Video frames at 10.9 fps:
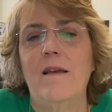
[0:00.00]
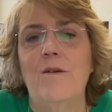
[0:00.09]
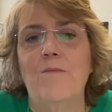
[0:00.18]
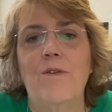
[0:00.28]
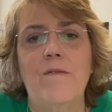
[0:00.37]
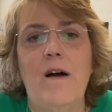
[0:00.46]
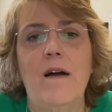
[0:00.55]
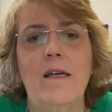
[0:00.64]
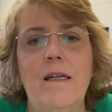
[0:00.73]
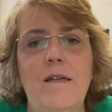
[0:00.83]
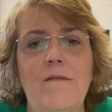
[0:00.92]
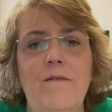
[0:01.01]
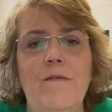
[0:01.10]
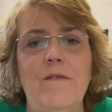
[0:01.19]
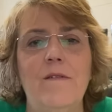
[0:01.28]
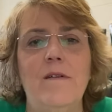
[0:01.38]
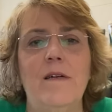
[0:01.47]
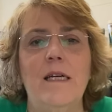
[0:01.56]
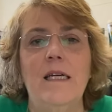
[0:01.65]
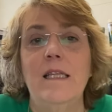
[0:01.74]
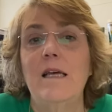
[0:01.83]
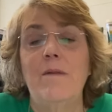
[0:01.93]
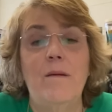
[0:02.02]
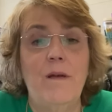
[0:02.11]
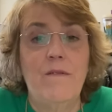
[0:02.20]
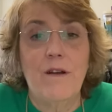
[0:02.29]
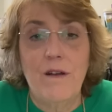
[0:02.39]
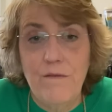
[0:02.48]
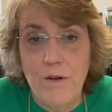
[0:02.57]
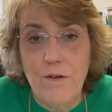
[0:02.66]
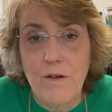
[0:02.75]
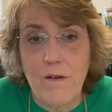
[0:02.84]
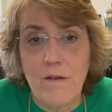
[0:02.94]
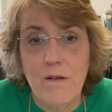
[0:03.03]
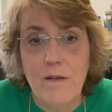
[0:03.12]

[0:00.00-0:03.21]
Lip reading: provocative. They may be very vulgar.